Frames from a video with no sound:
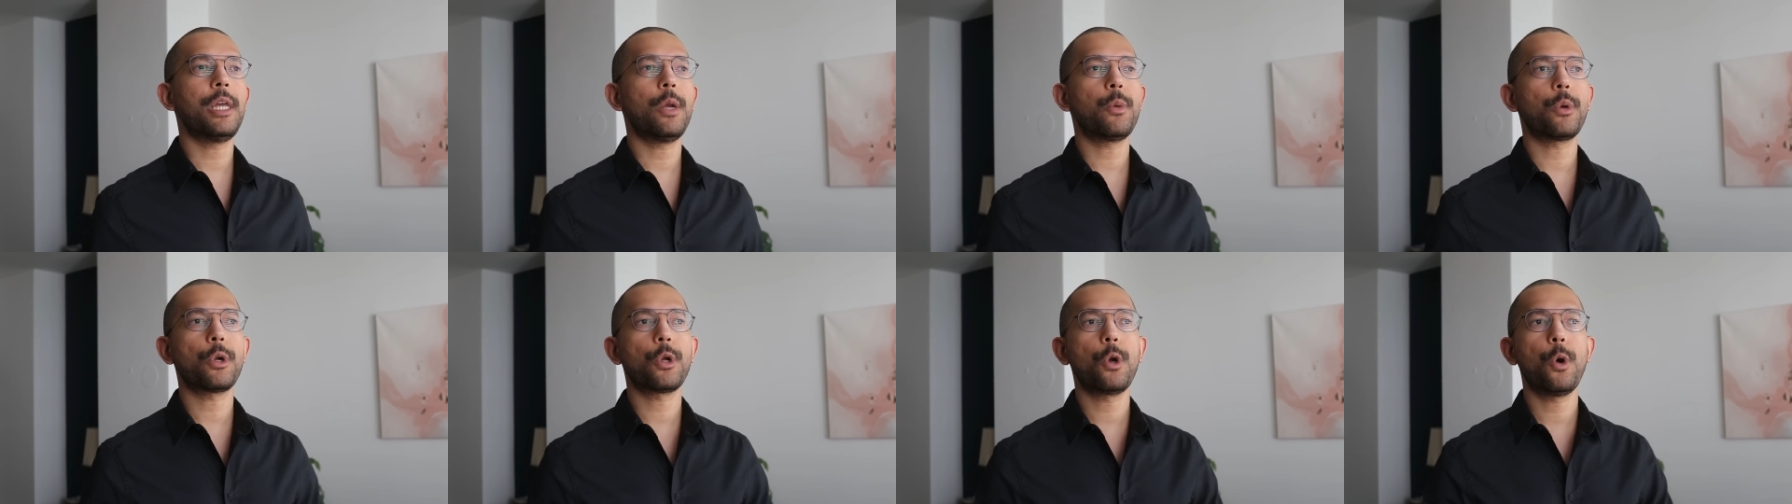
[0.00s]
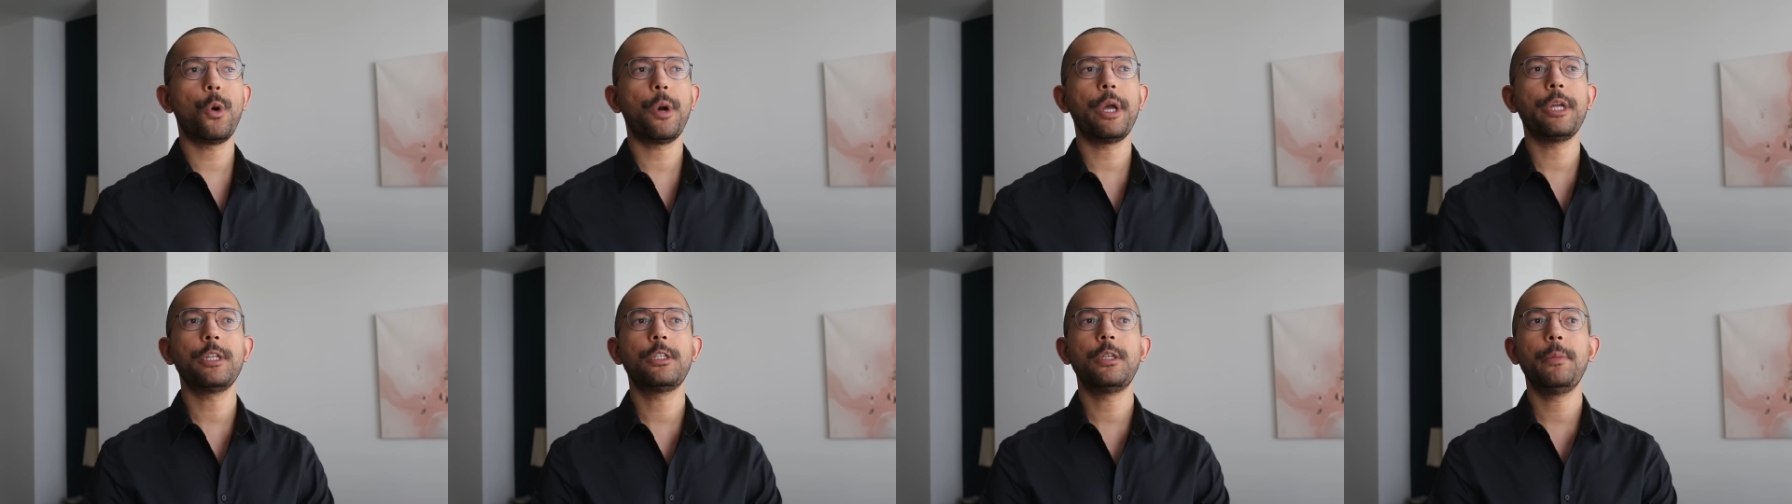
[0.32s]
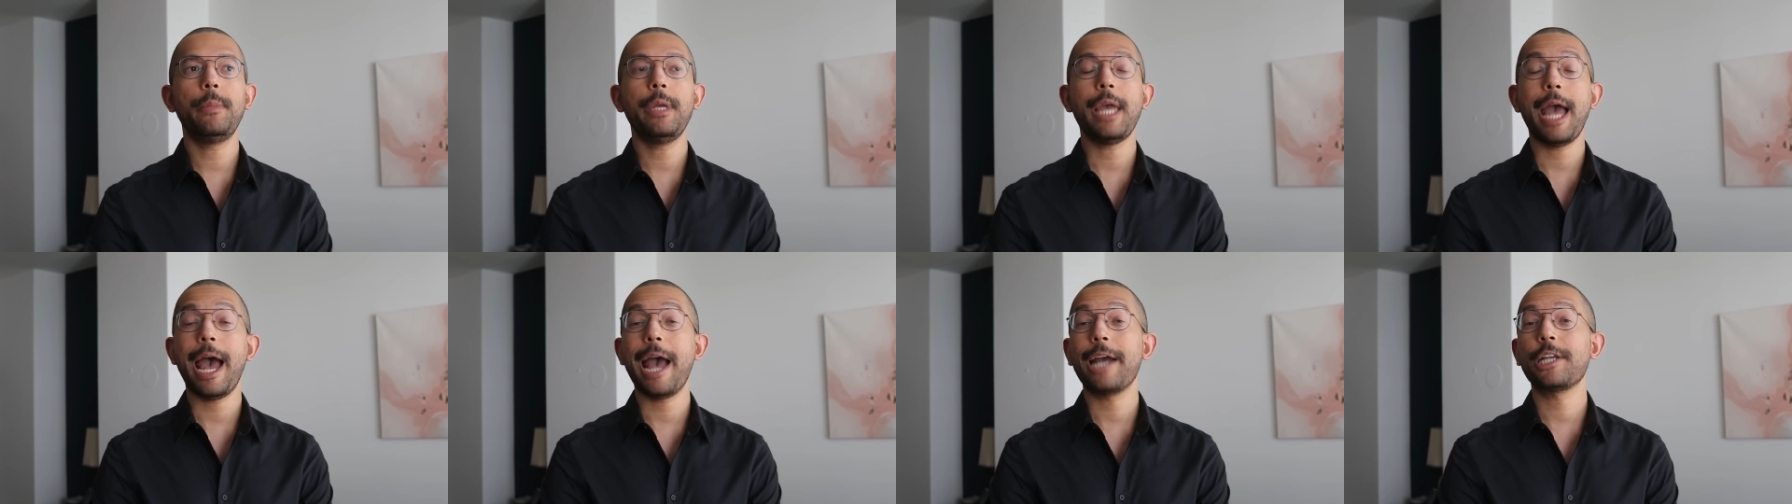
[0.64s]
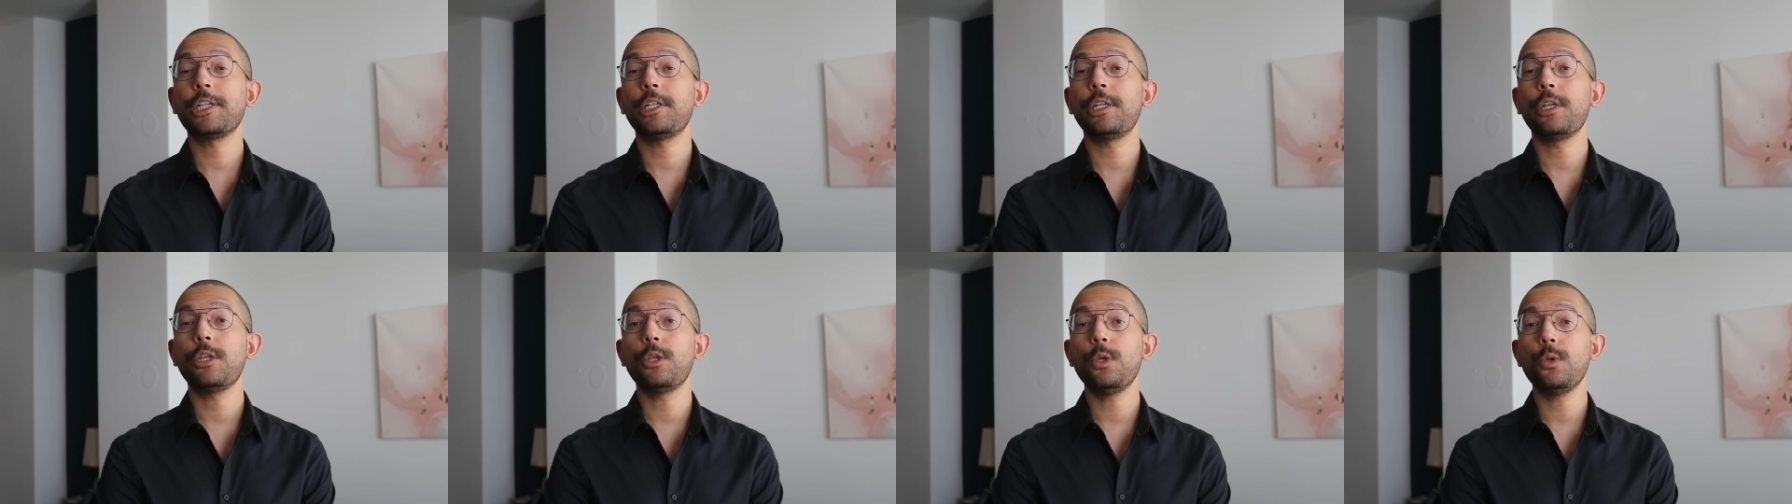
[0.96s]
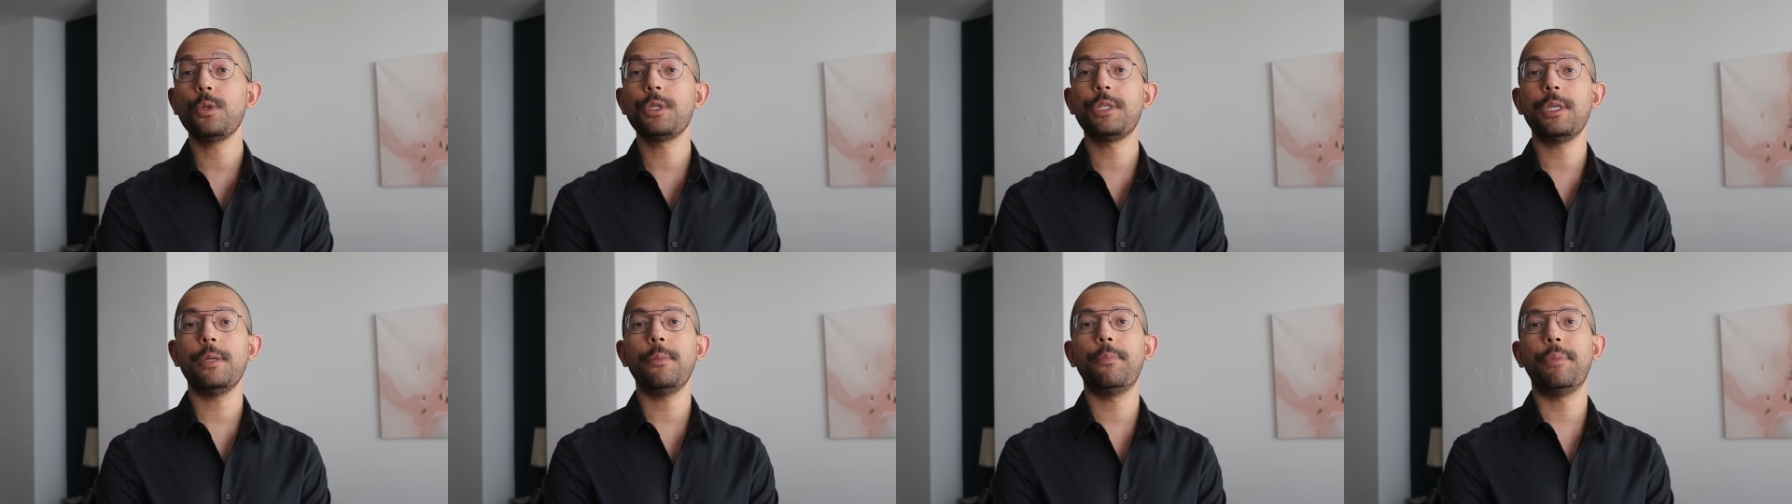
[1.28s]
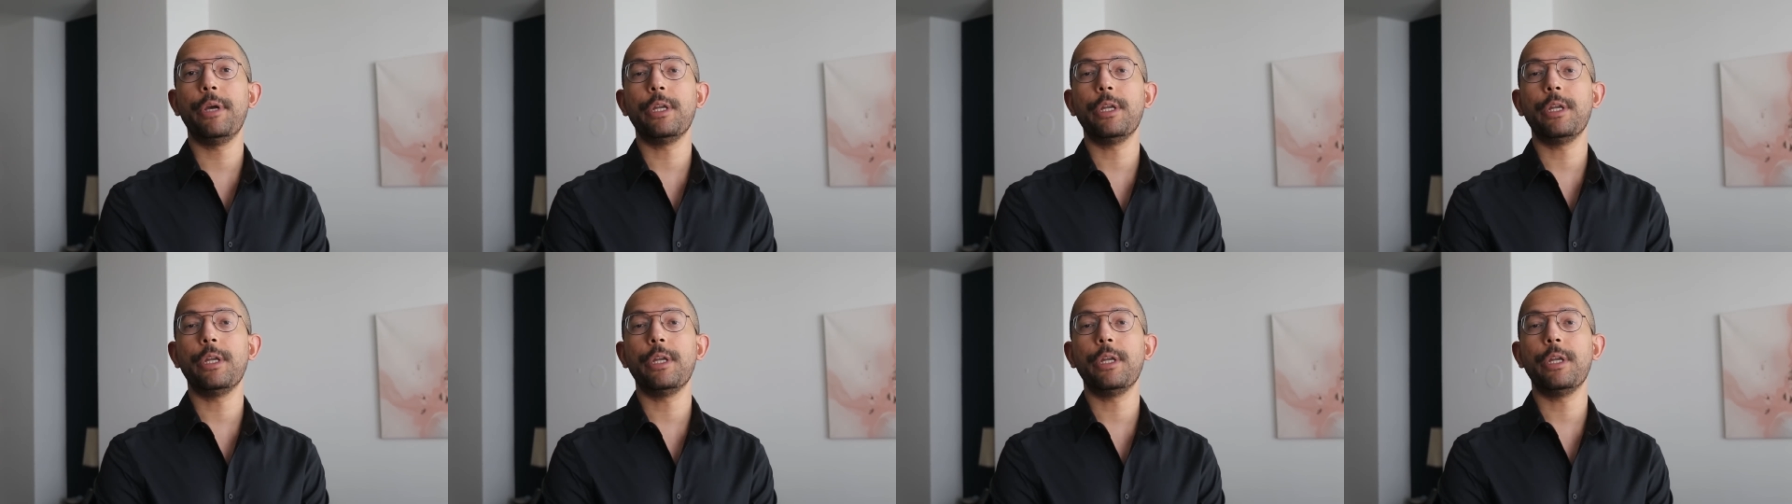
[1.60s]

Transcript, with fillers: they were going to be actually using